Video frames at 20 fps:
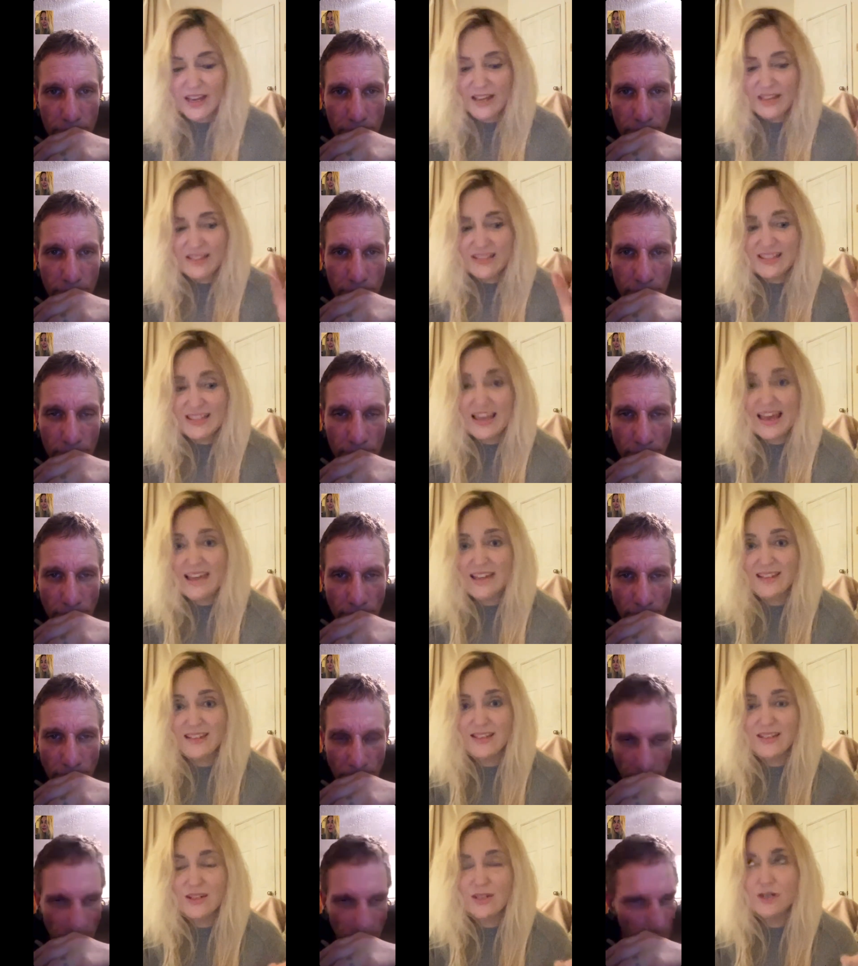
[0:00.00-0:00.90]
Speaker 1: at
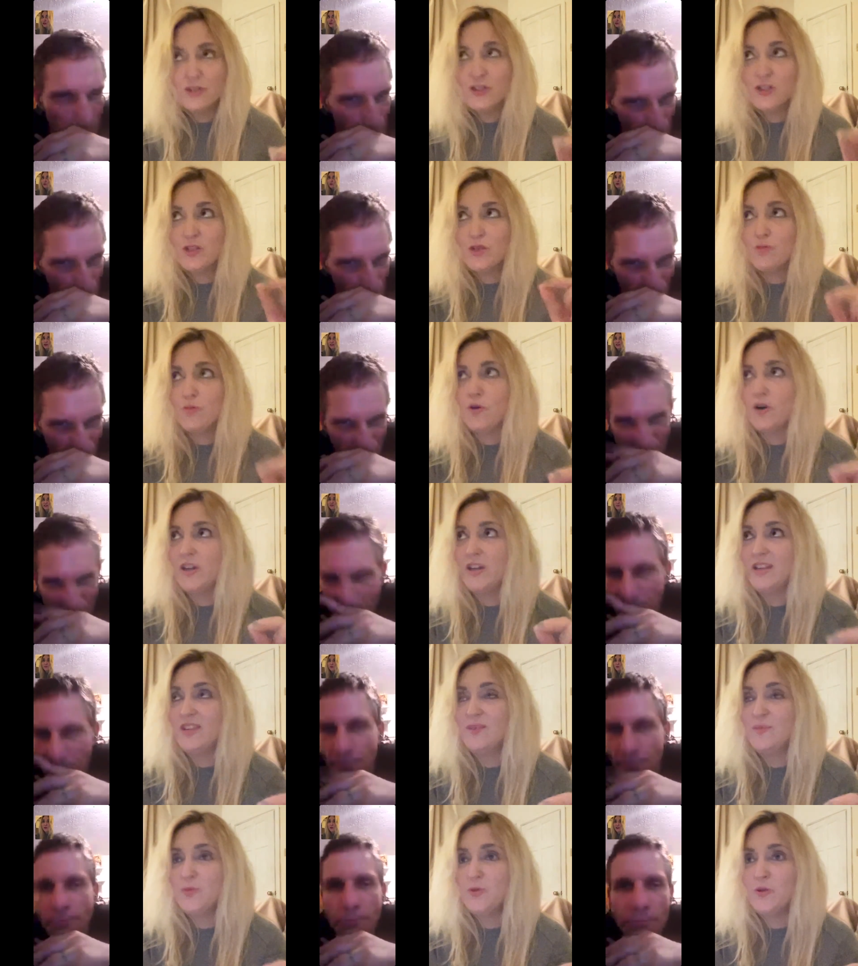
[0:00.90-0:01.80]
10 to 1 in the
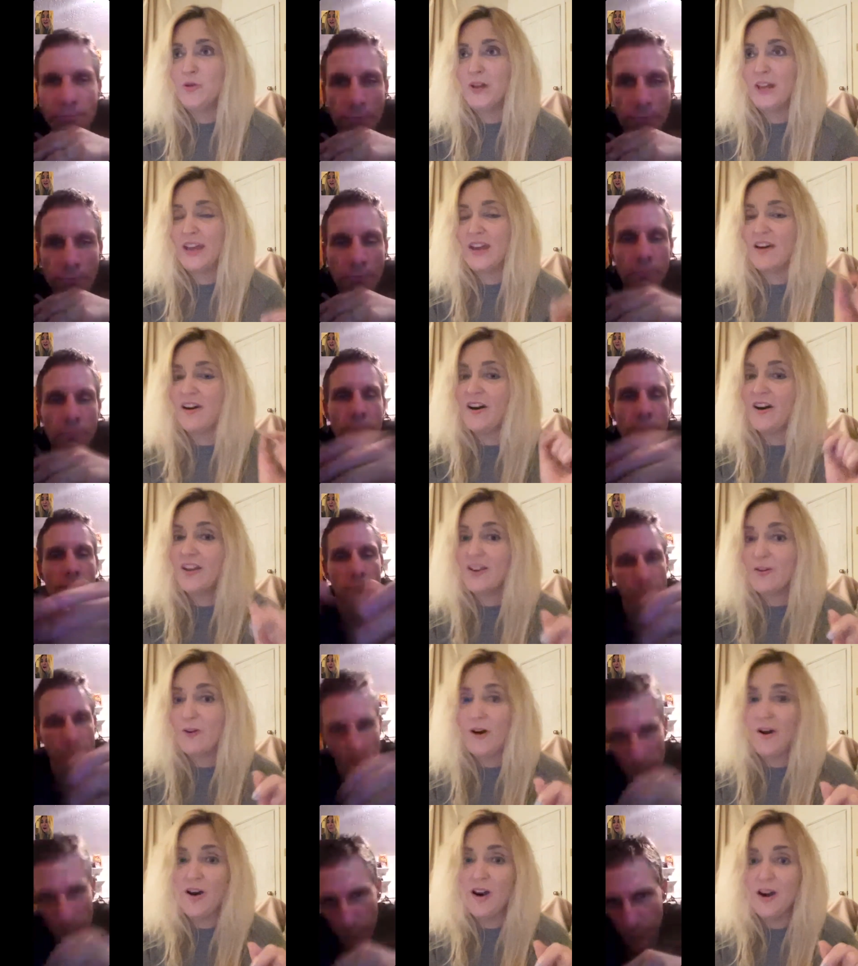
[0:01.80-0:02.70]
morning, I got
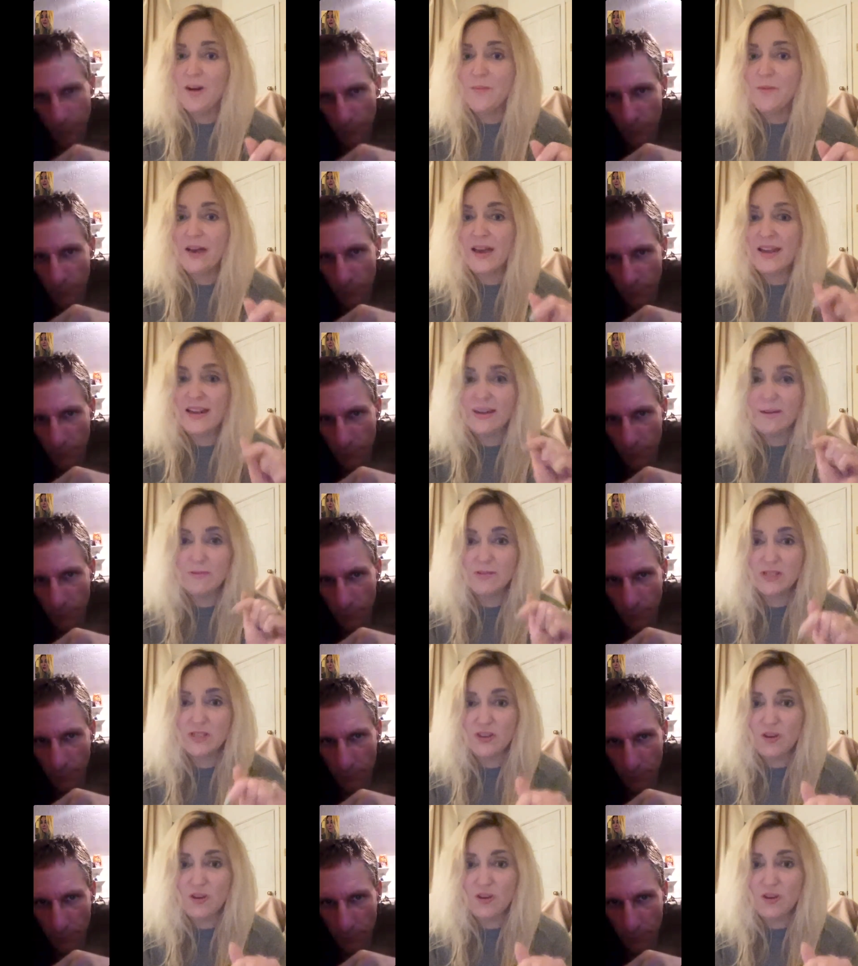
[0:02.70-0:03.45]
up and it was